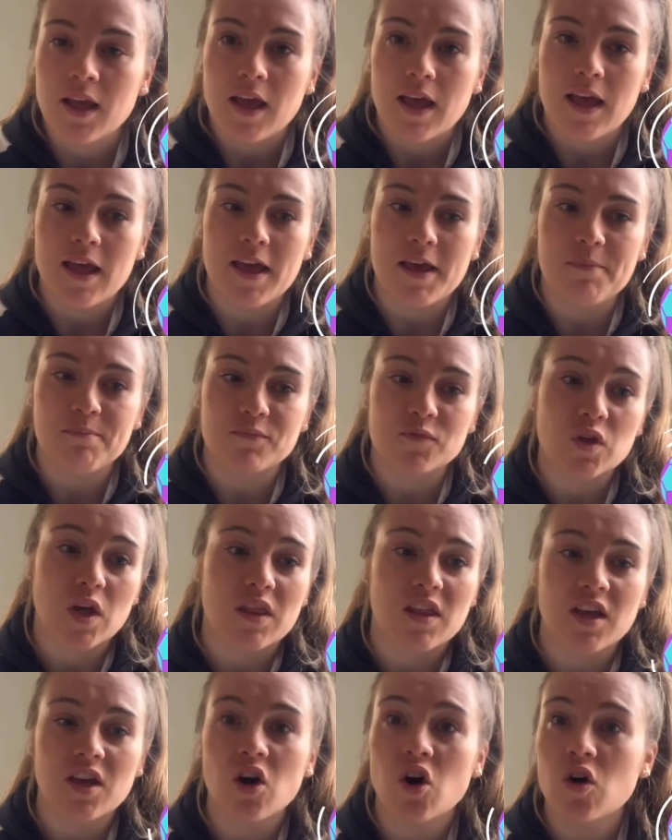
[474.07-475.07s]
Um, so I
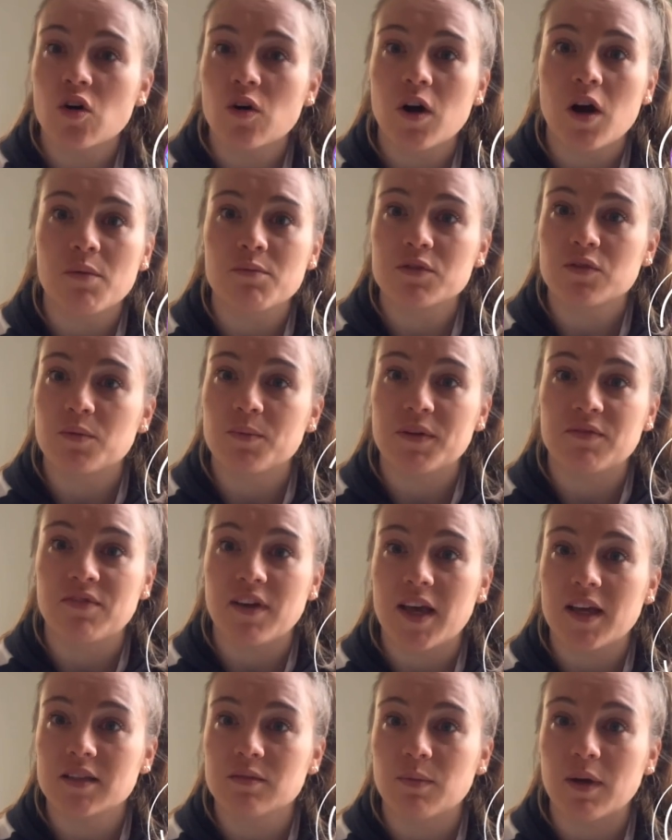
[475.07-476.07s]
think it all comes from
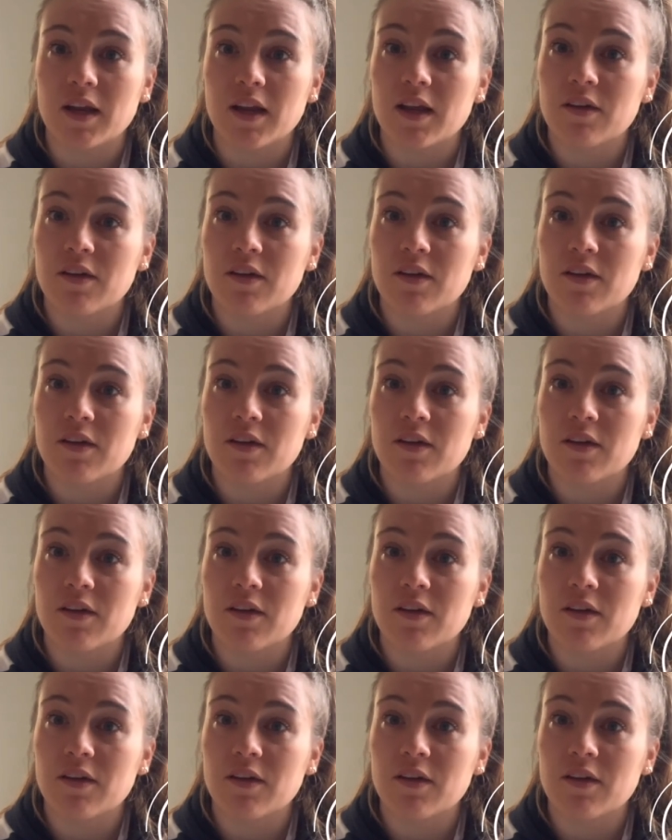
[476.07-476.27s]
investment.